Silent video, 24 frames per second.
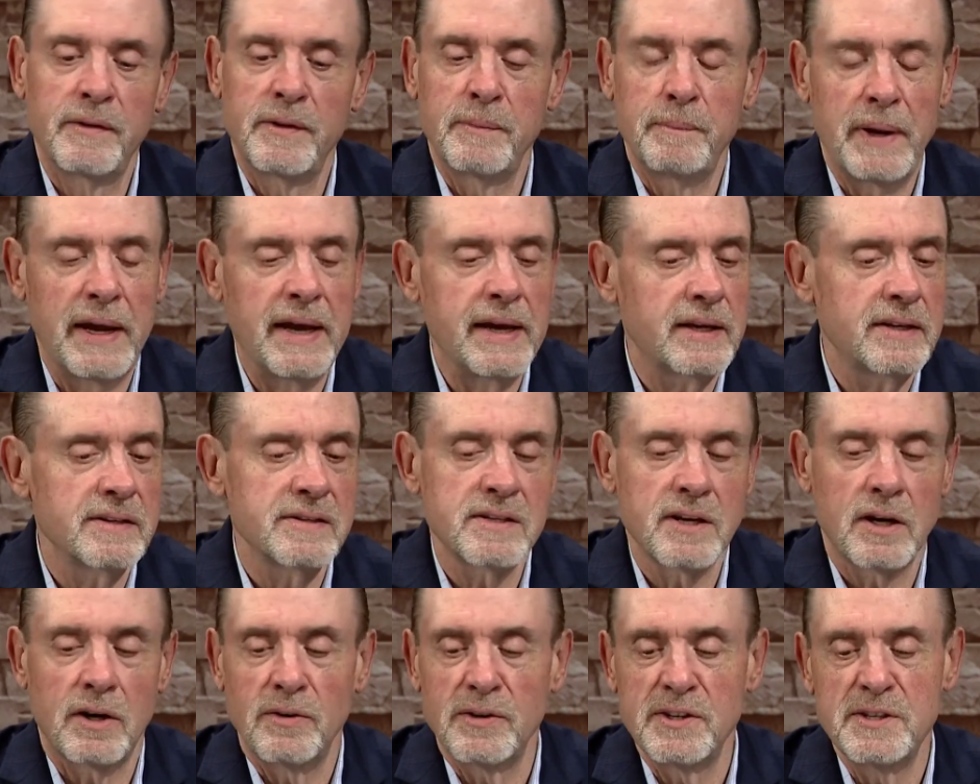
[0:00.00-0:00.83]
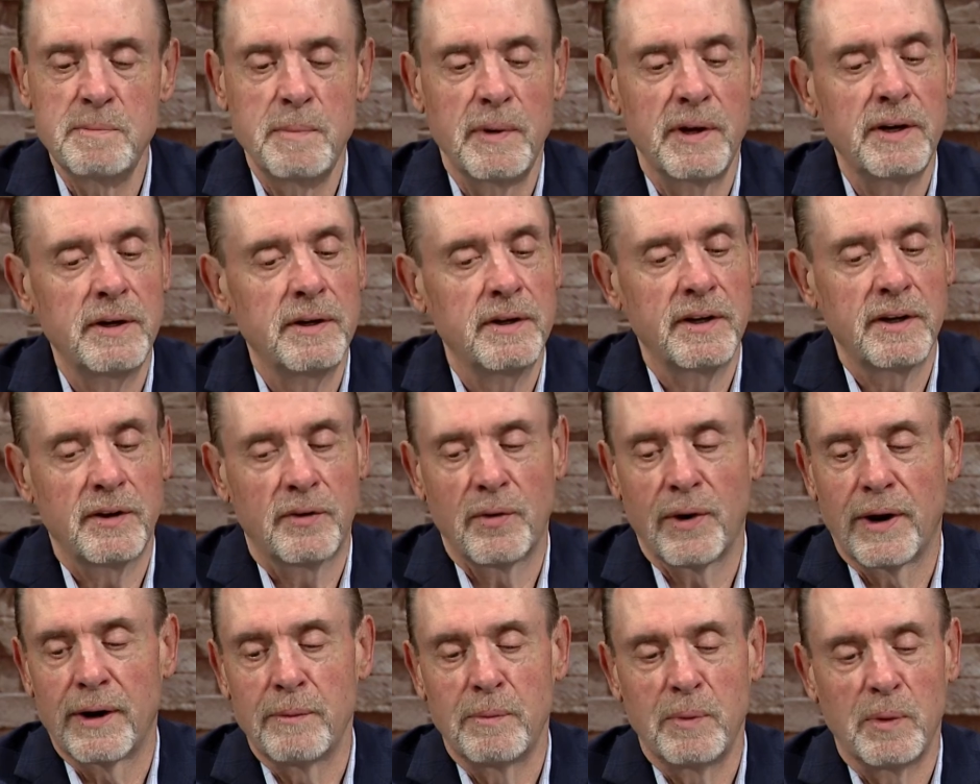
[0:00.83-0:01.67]
the bank has always been an
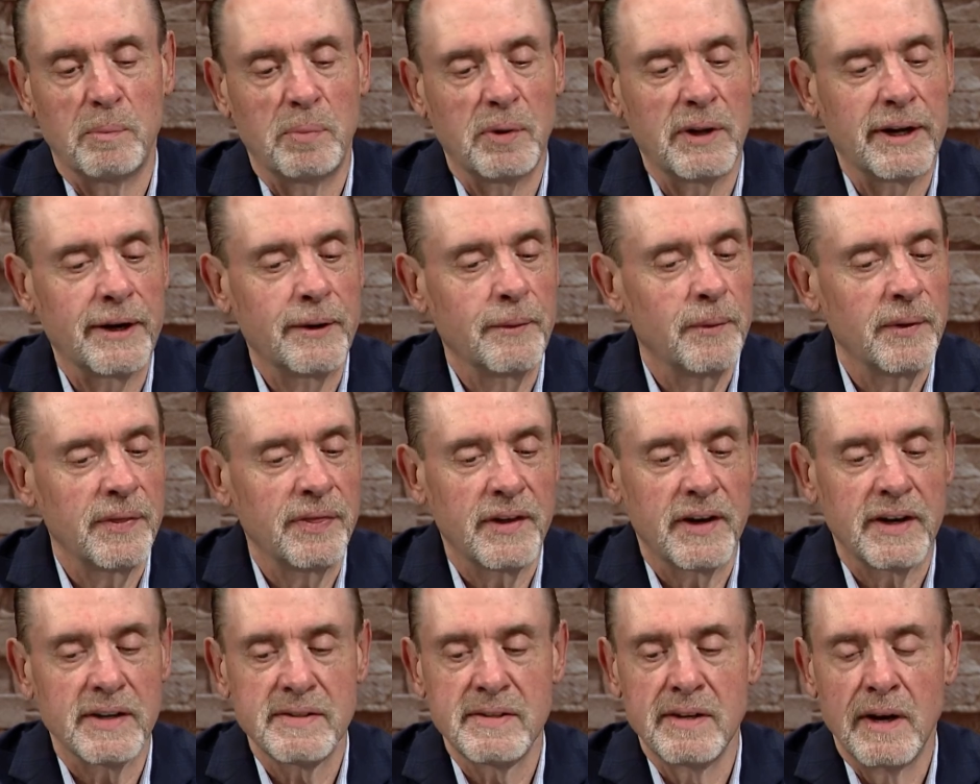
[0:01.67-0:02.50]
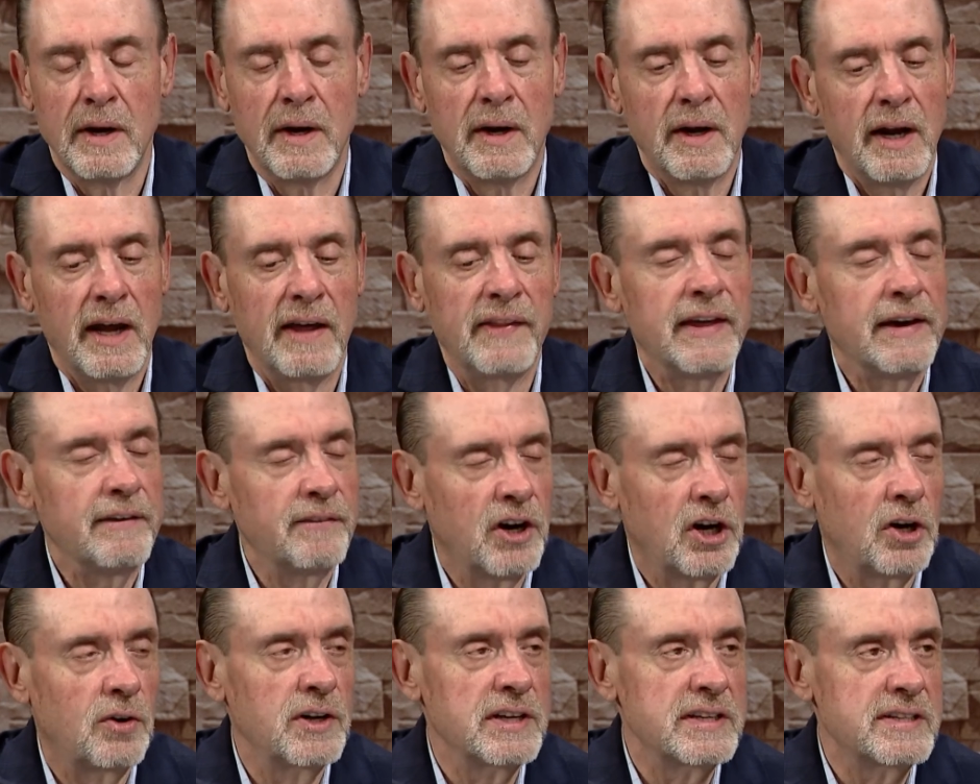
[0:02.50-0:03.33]
incredible player with us, and they've
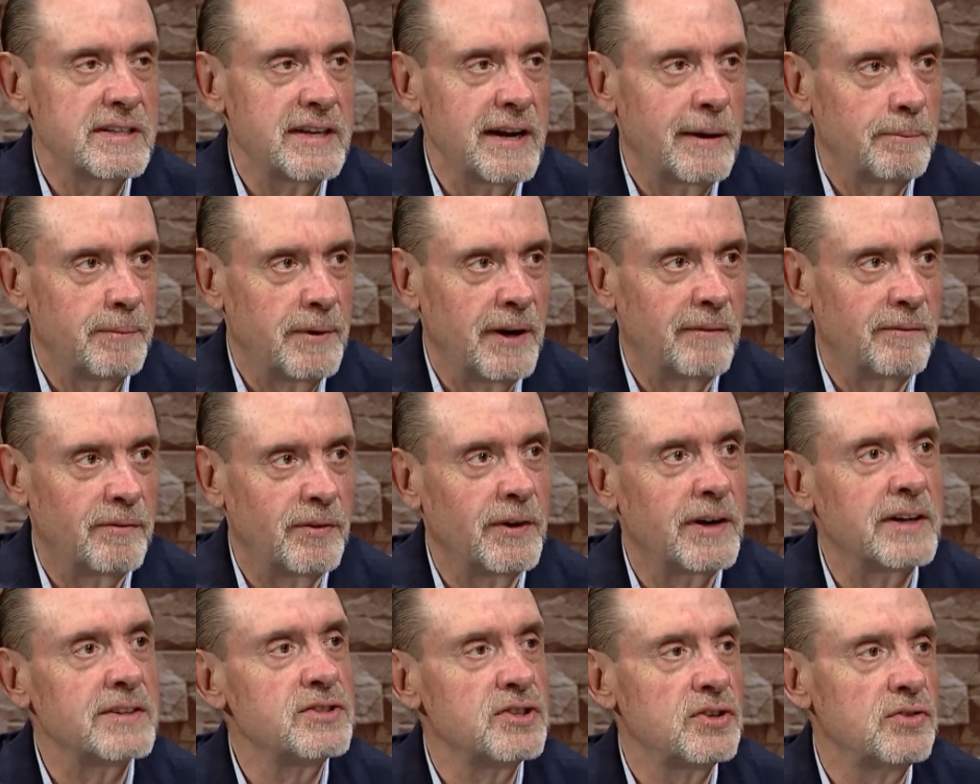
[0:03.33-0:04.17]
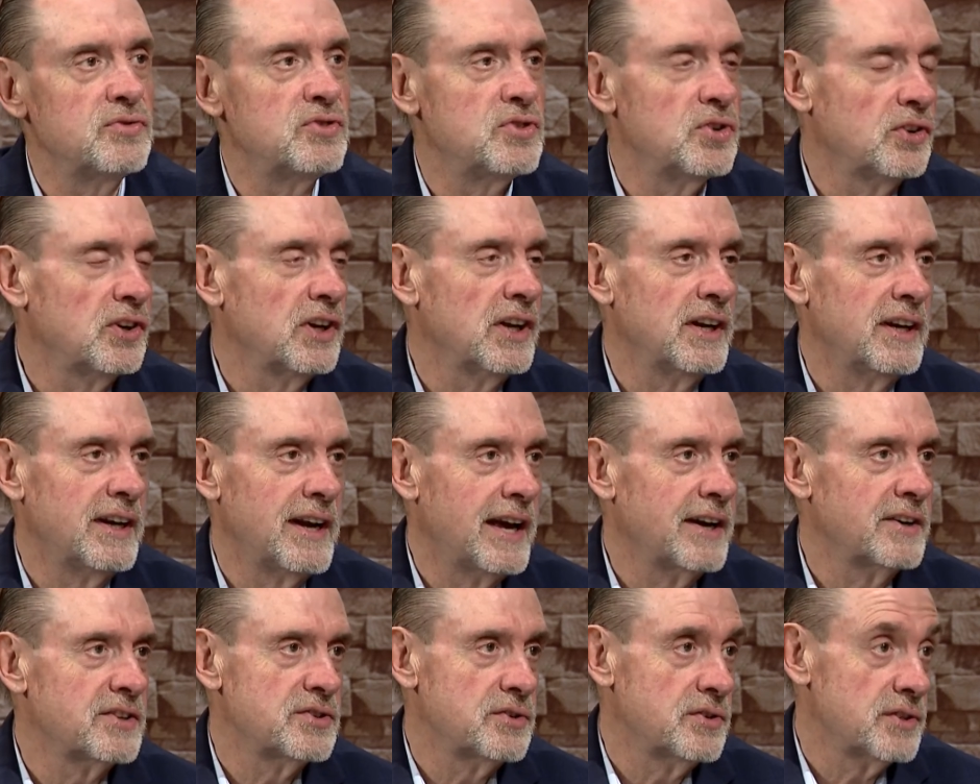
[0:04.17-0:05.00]
always stepped up for us. You took it an
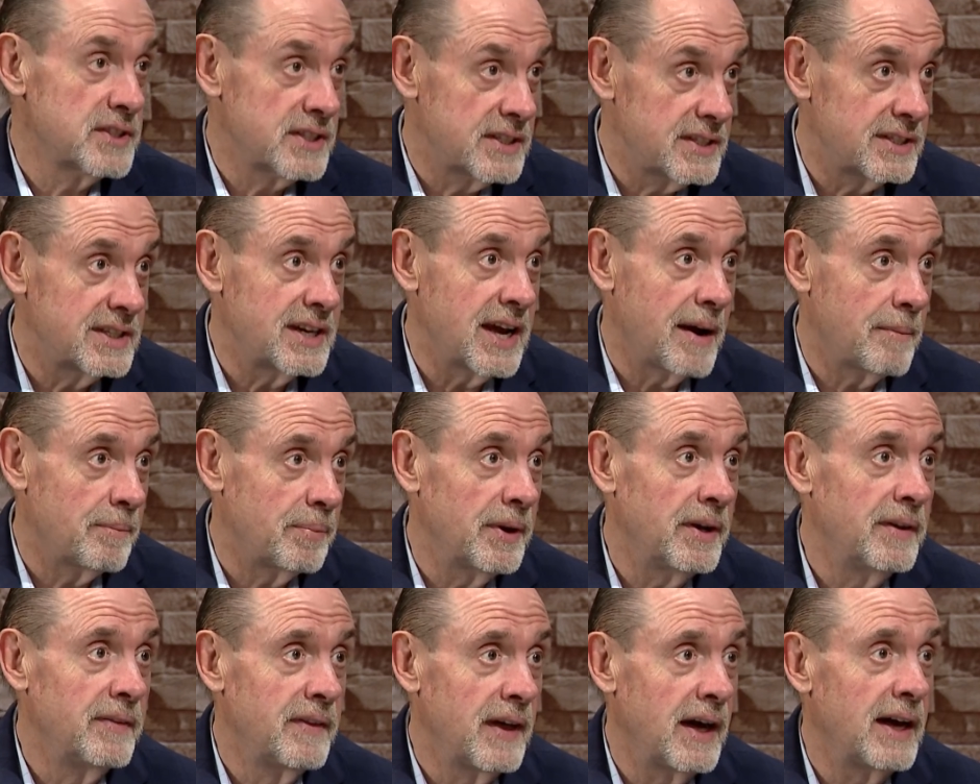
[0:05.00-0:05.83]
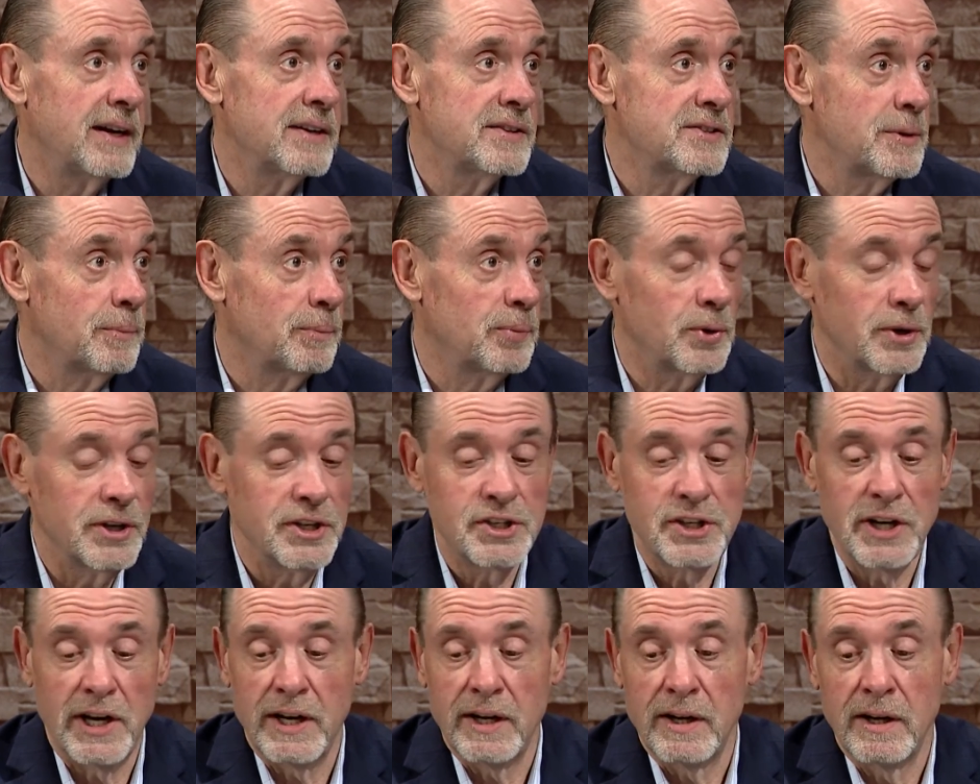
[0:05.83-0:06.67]
extra step, and that is
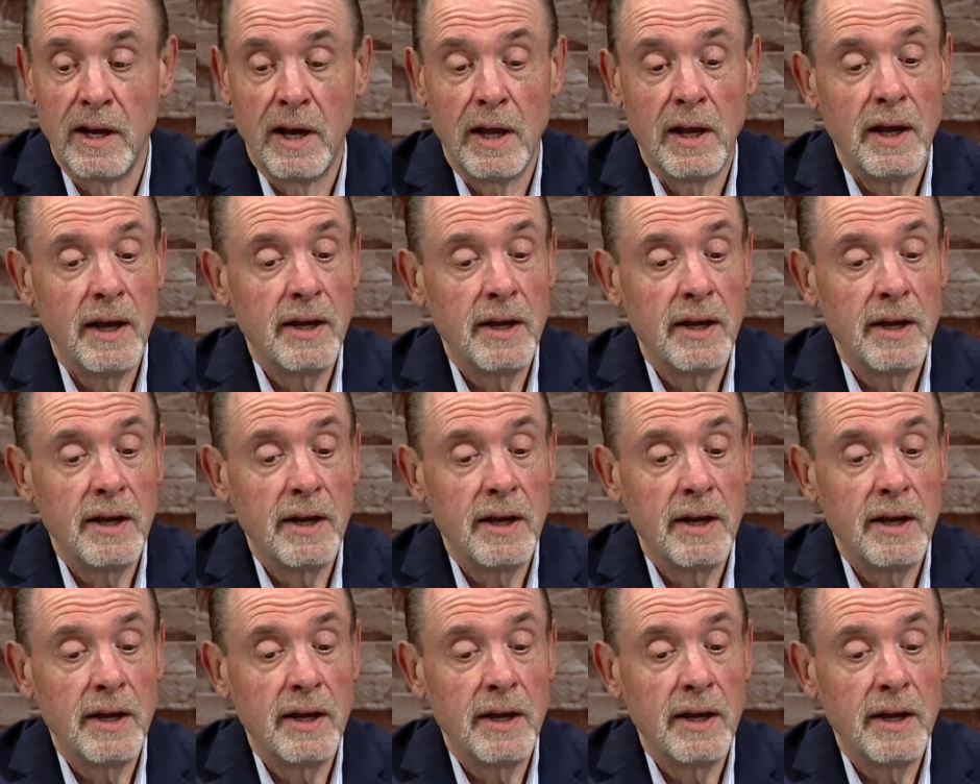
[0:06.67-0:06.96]
appreciated.